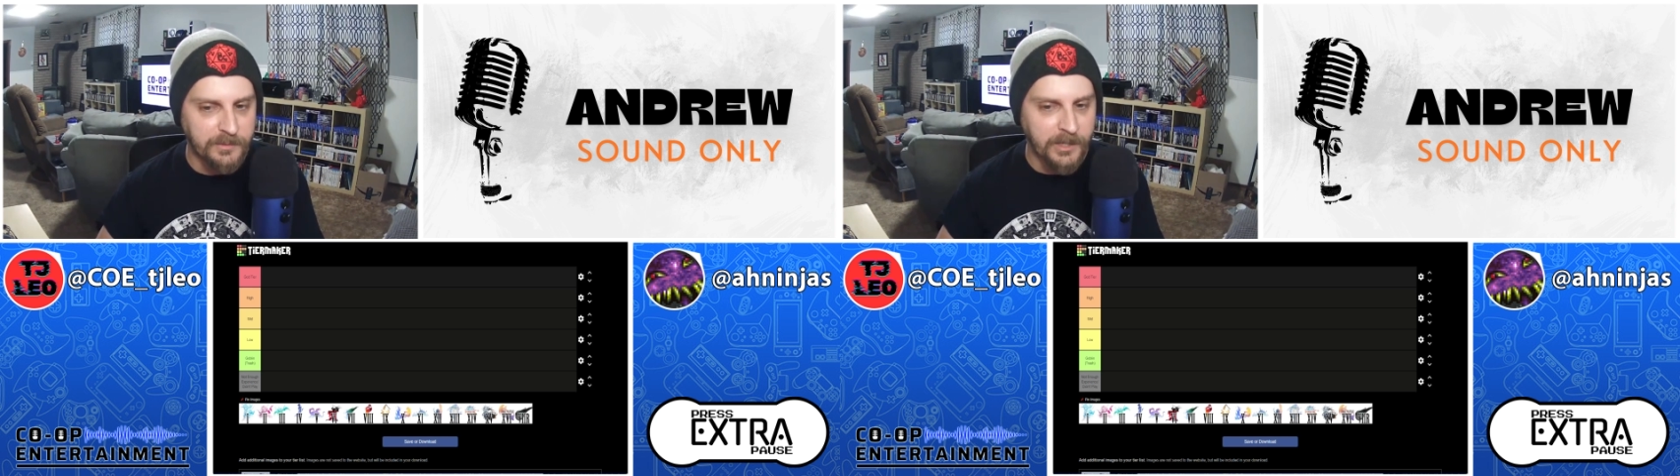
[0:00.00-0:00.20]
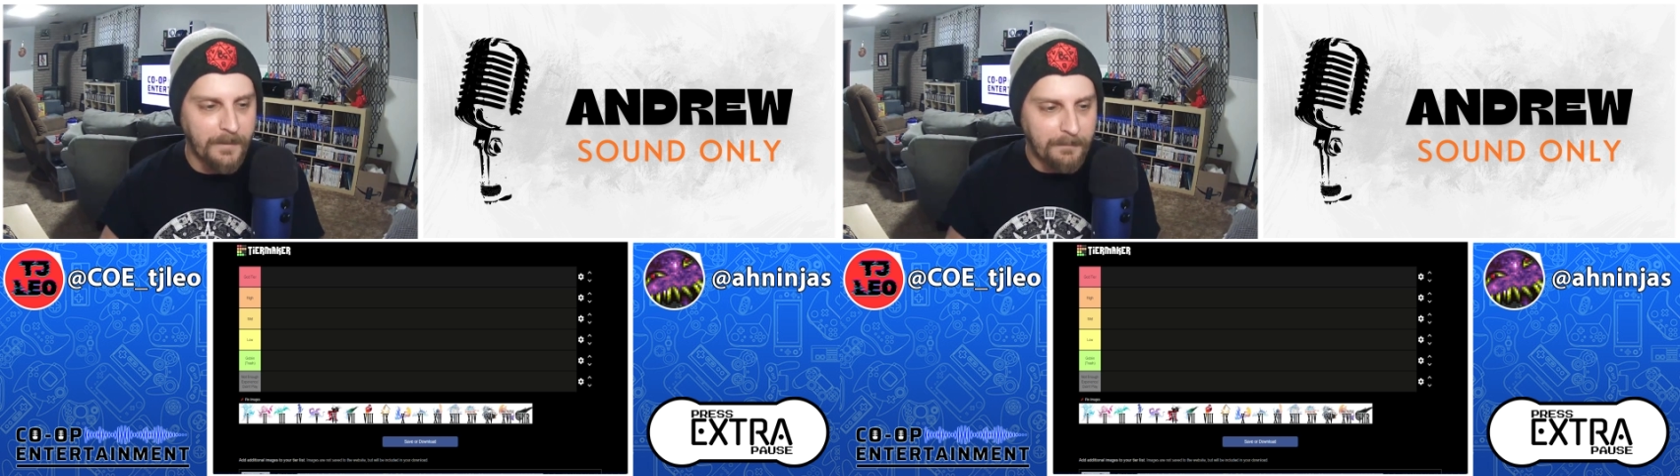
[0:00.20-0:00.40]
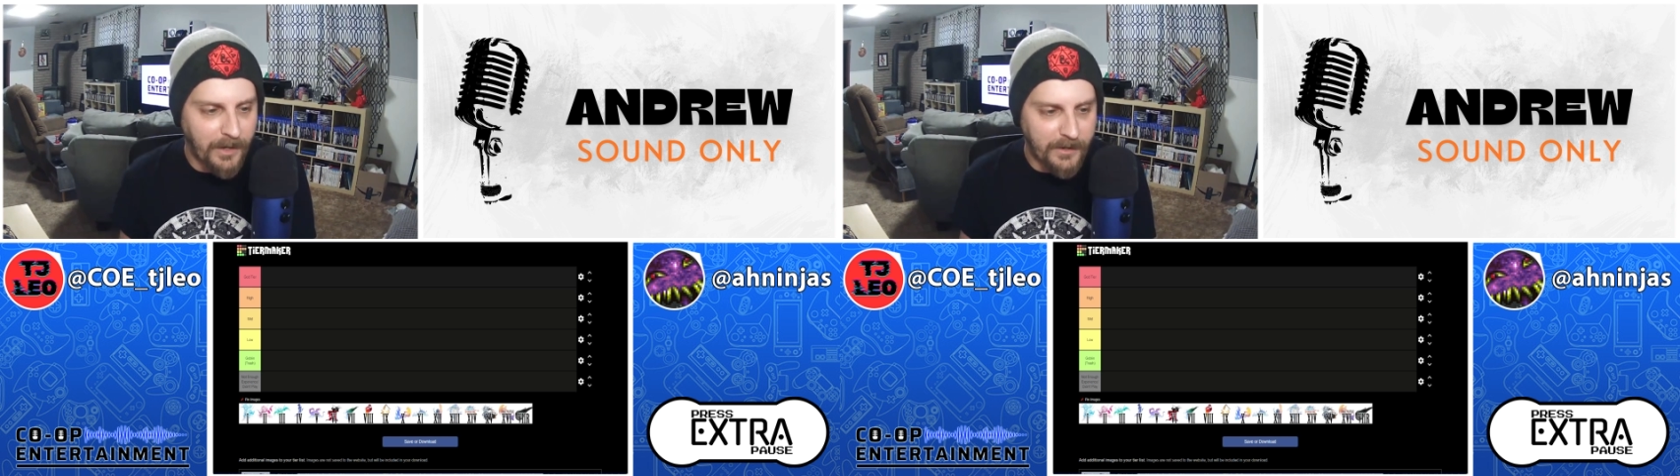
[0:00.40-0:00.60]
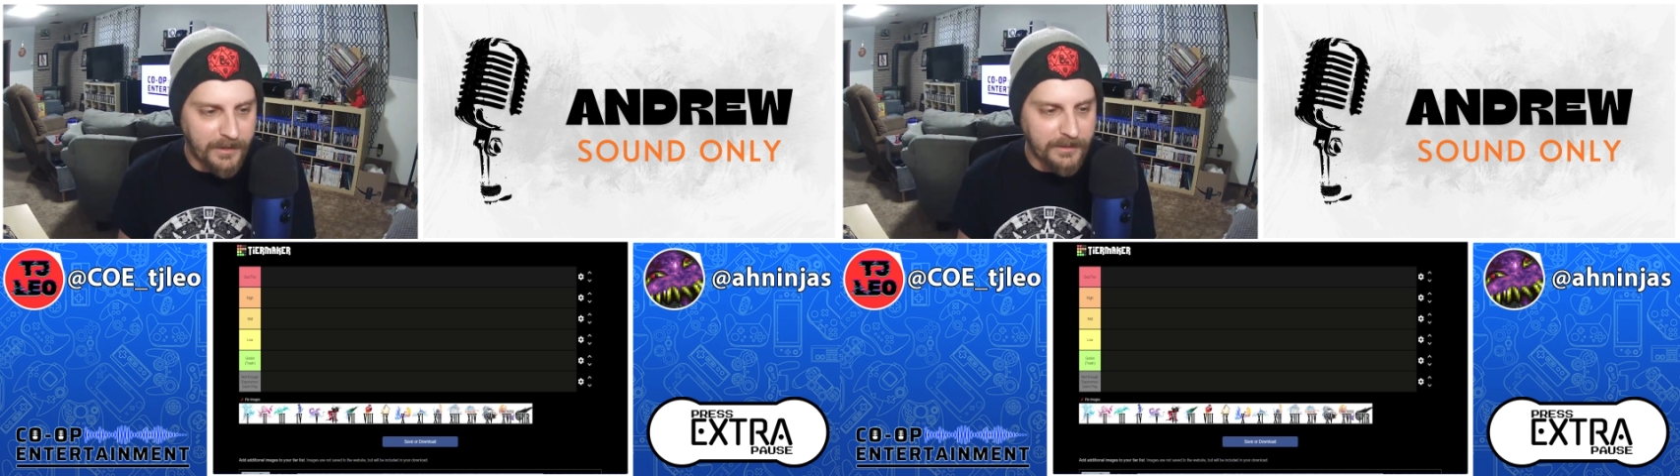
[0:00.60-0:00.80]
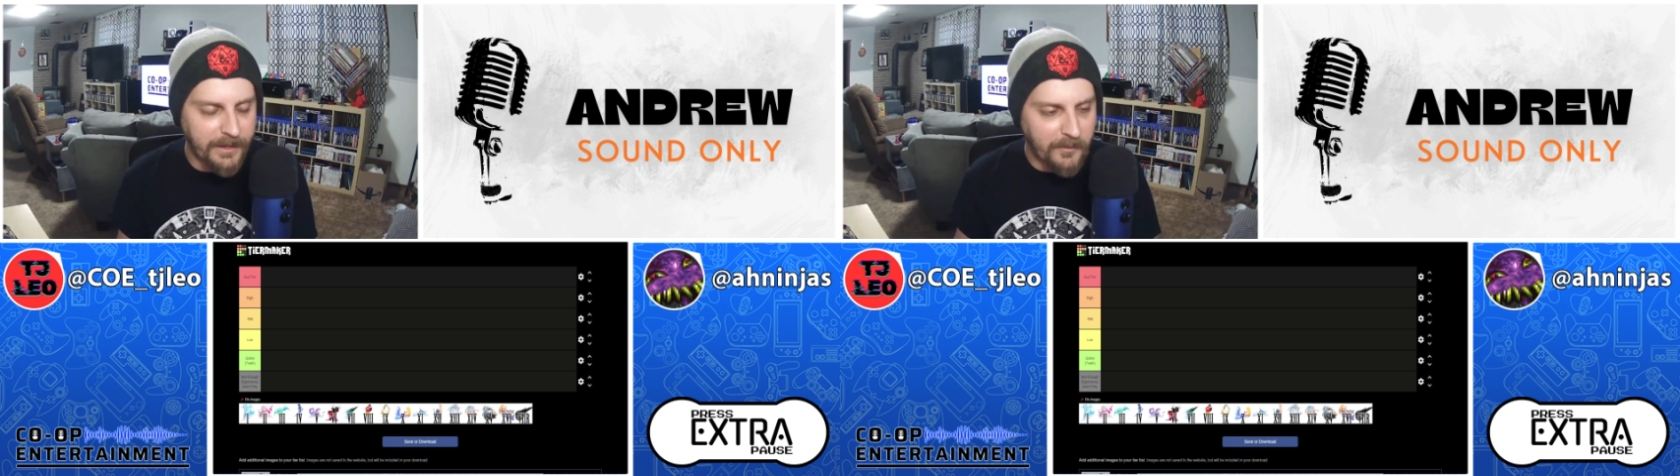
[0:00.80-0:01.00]

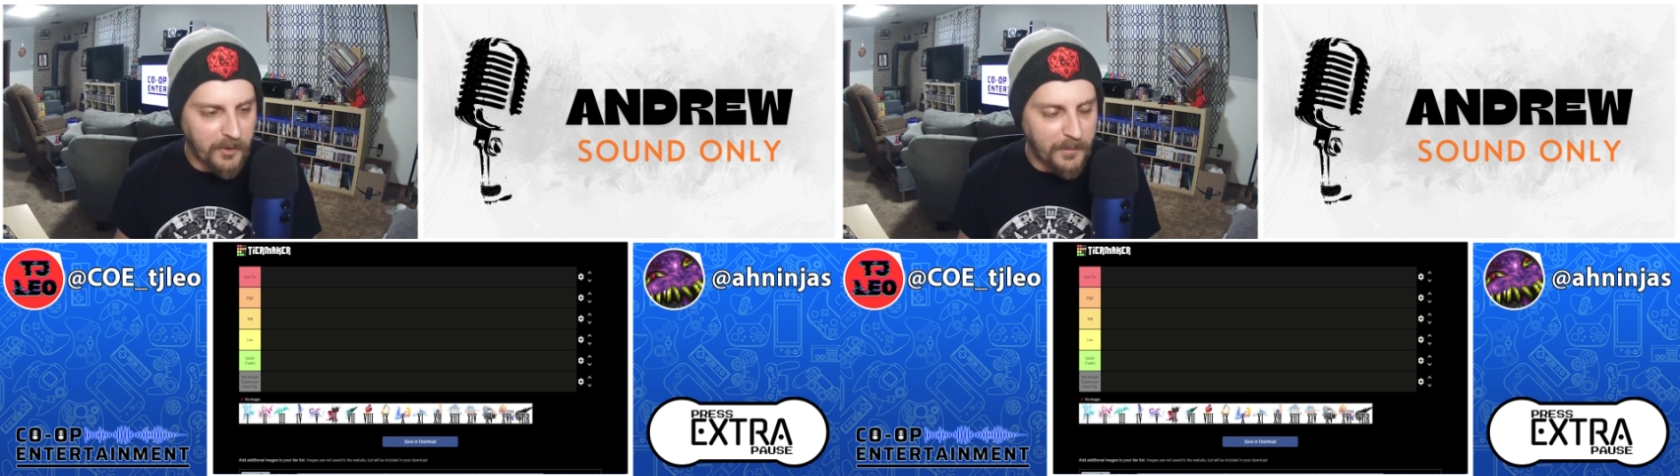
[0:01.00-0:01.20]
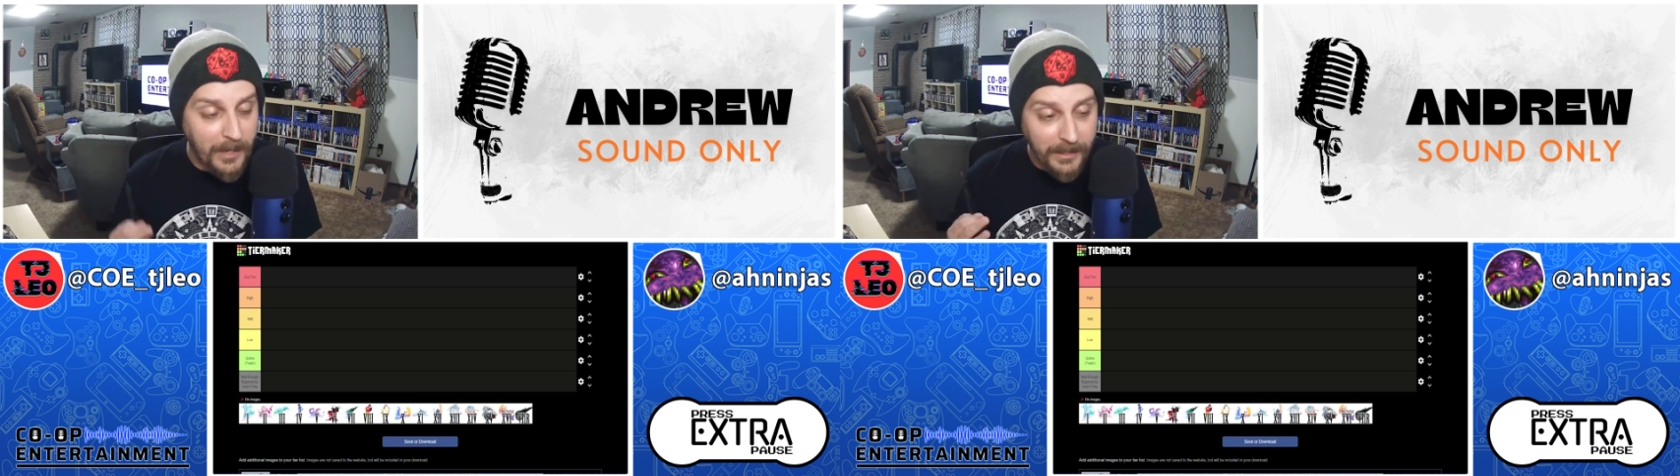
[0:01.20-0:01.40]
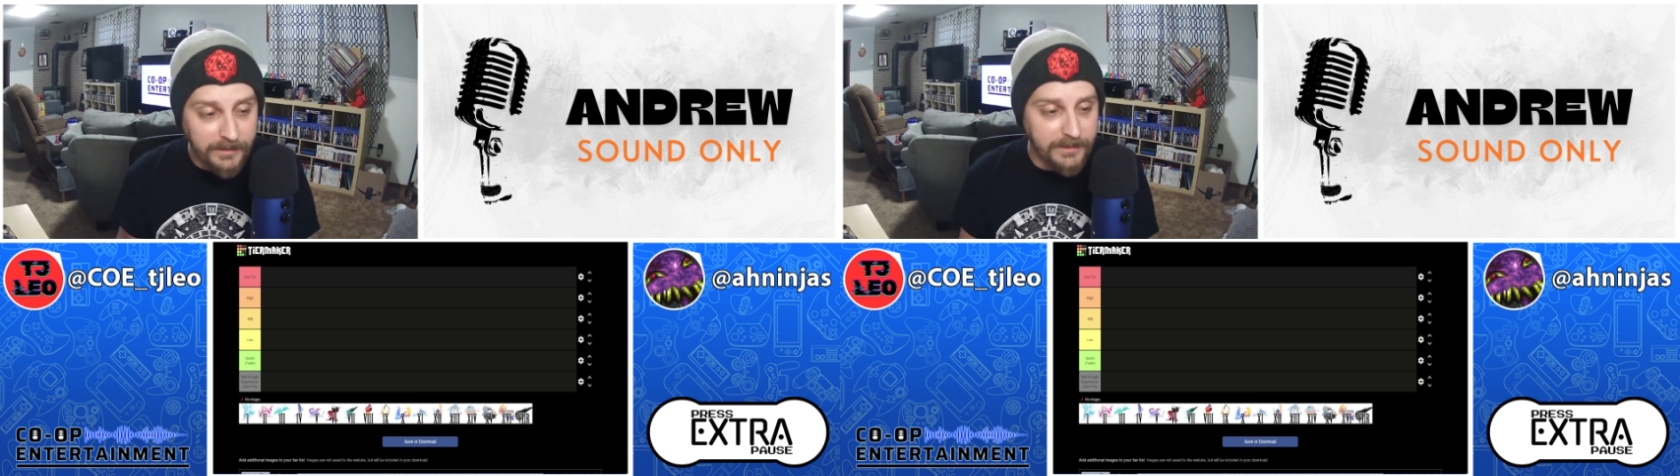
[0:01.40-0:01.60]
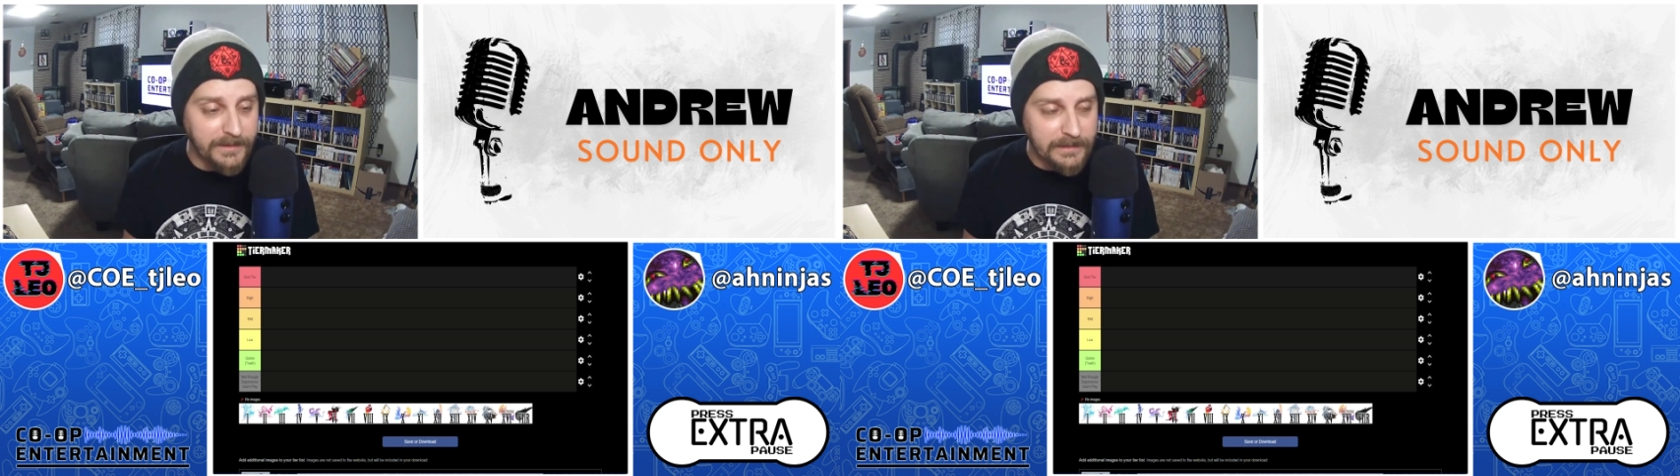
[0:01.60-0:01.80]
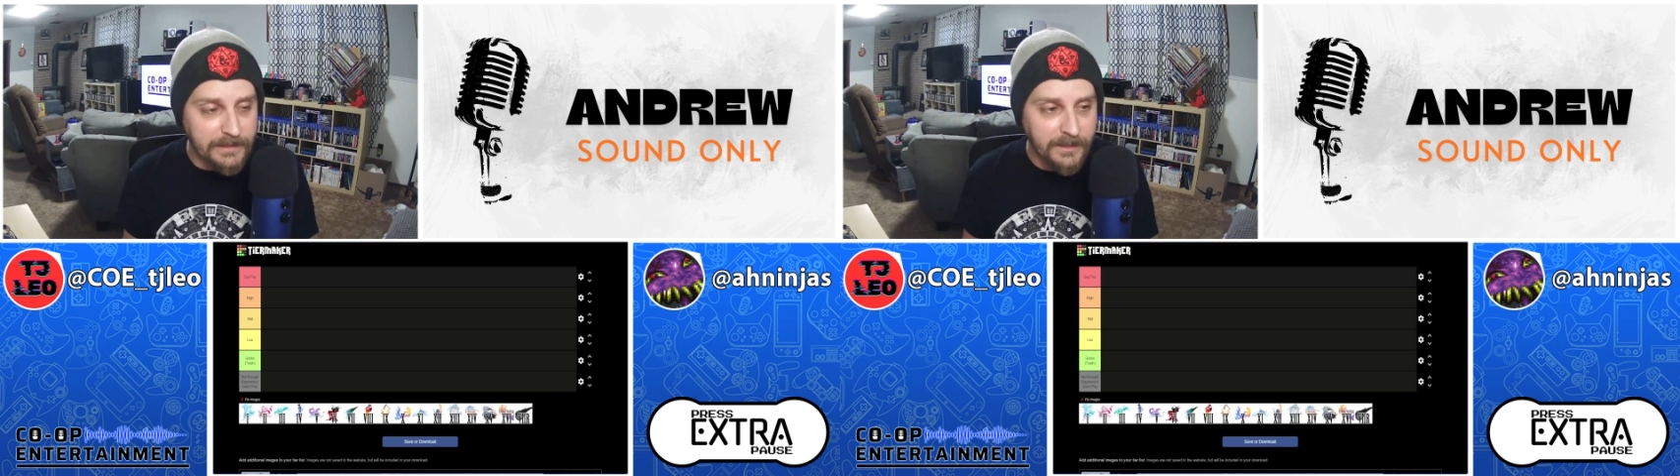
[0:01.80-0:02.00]
combine our
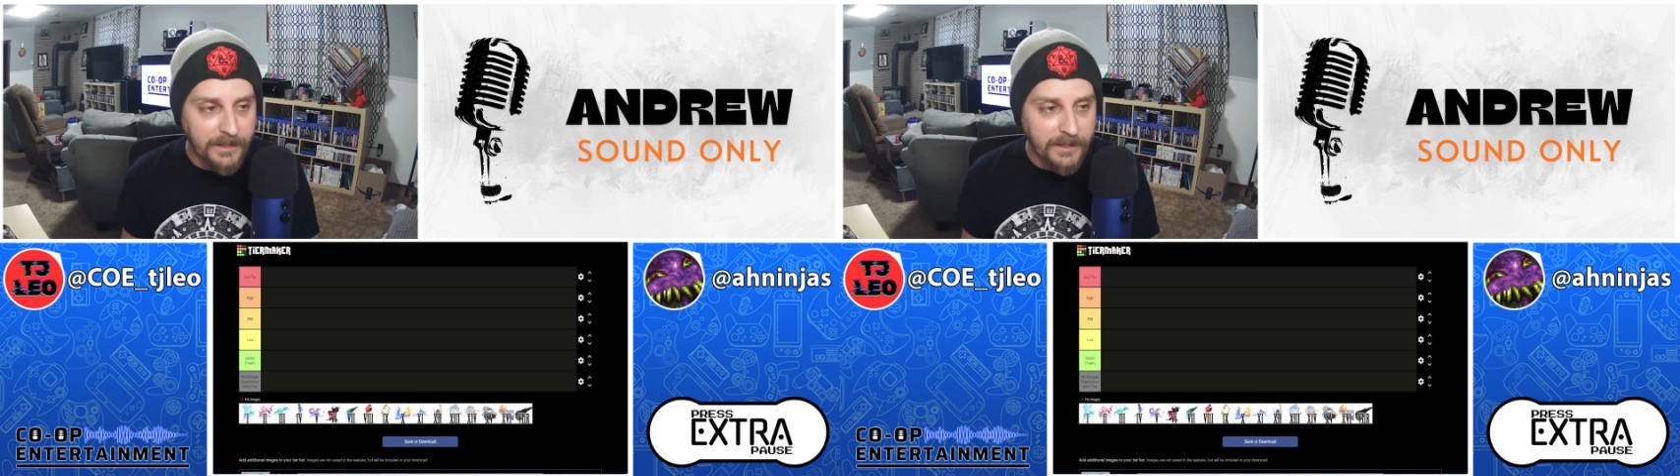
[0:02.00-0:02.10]
opinions